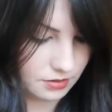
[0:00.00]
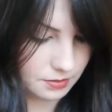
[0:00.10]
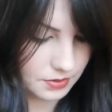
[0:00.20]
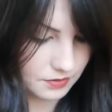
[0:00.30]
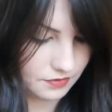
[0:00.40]
up
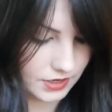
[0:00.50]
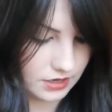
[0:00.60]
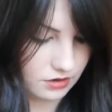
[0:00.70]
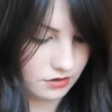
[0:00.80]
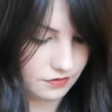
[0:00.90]

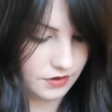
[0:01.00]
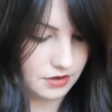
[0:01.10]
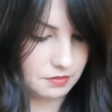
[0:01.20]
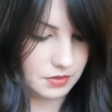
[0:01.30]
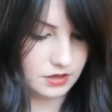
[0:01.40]
very
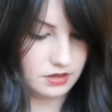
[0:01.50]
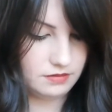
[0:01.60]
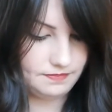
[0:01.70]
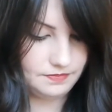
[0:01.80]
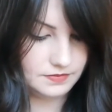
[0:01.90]
often, but
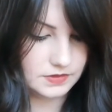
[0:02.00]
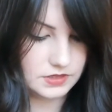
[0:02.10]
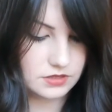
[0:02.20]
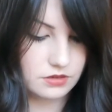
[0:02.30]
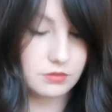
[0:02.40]

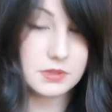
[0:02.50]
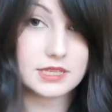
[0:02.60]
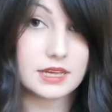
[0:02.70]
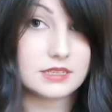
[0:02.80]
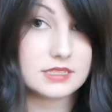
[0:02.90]
it's always
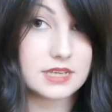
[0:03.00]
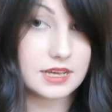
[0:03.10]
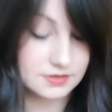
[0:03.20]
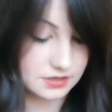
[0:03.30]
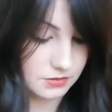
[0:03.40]
handy to
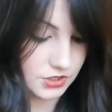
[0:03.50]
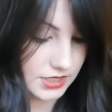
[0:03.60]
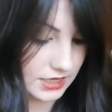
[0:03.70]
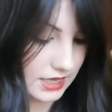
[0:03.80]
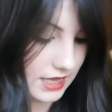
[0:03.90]
have some
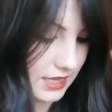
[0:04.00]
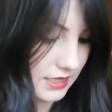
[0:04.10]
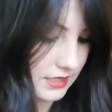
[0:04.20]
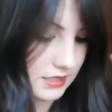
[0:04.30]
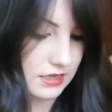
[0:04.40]
just in
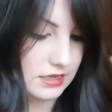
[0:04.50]
case.